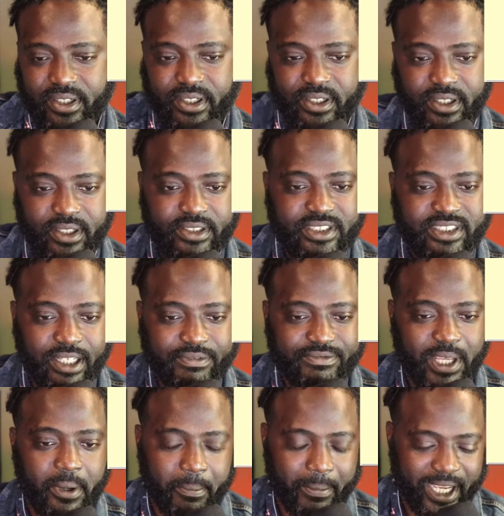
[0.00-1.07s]
Stuff that
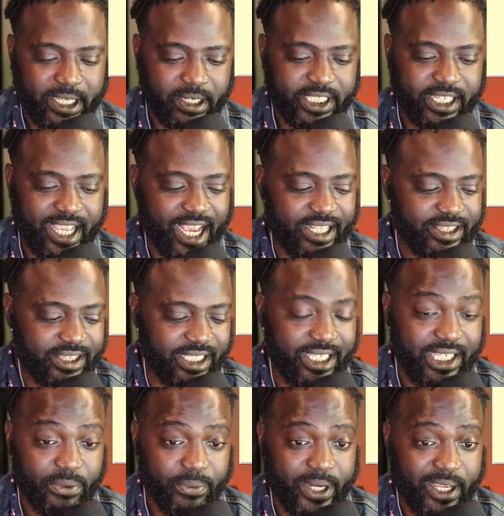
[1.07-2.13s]
will make a cat think he
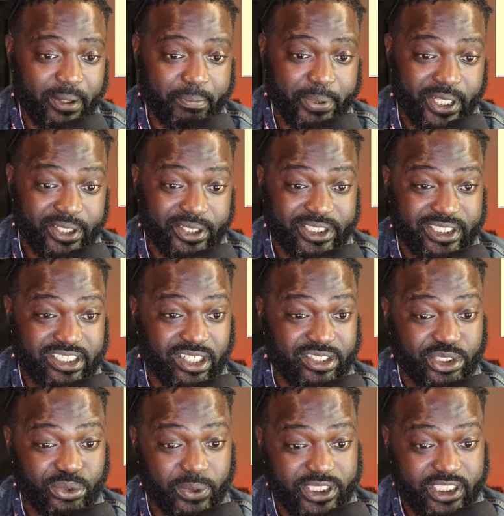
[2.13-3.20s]
red pill and start
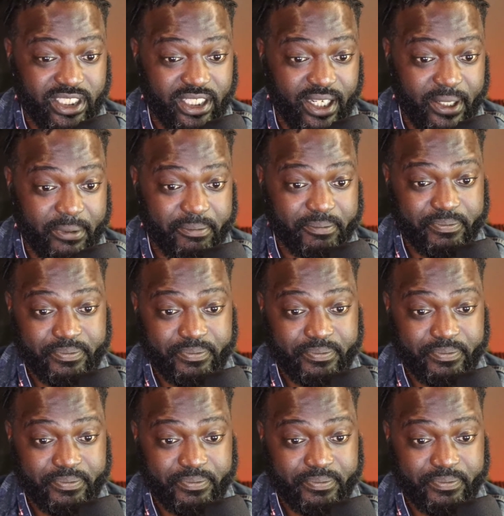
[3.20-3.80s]
switching up.